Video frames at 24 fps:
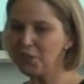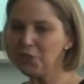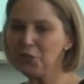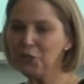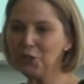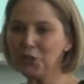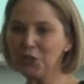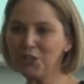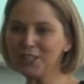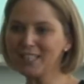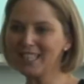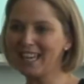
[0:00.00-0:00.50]

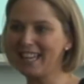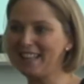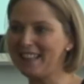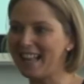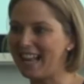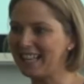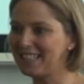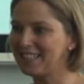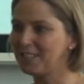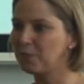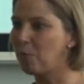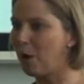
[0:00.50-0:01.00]
Usually
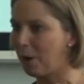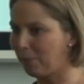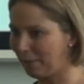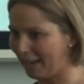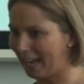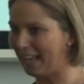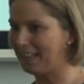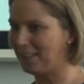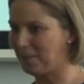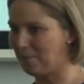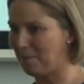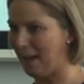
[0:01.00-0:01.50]
that's where we
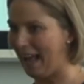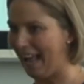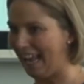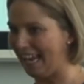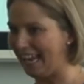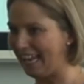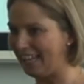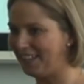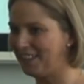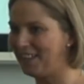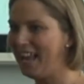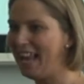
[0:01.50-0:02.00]
get the
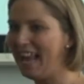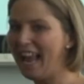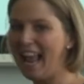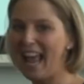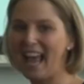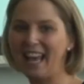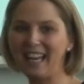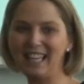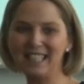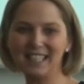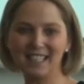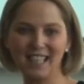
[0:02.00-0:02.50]
buy-in.
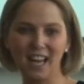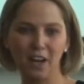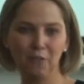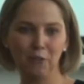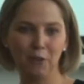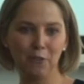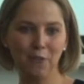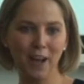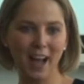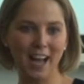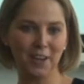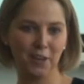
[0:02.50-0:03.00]
Any staff
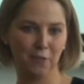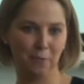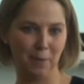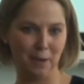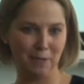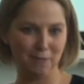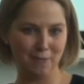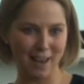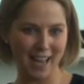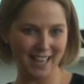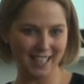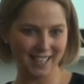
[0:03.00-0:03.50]
we've had who've
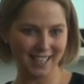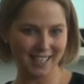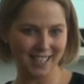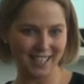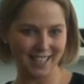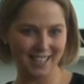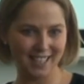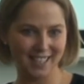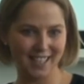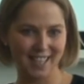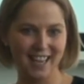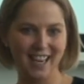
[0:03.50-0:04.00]
been
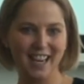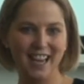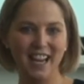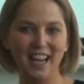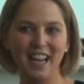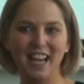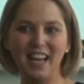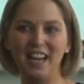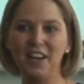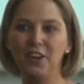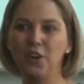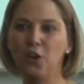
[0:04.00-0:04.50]
reticent,
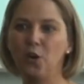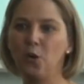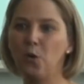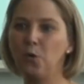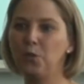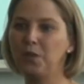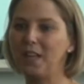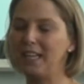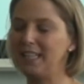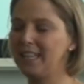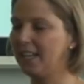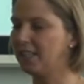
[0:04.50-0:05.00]
they
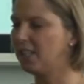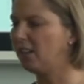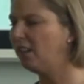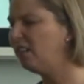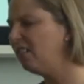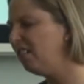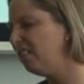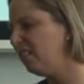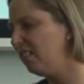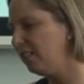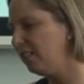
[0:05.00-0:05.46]
tend to go,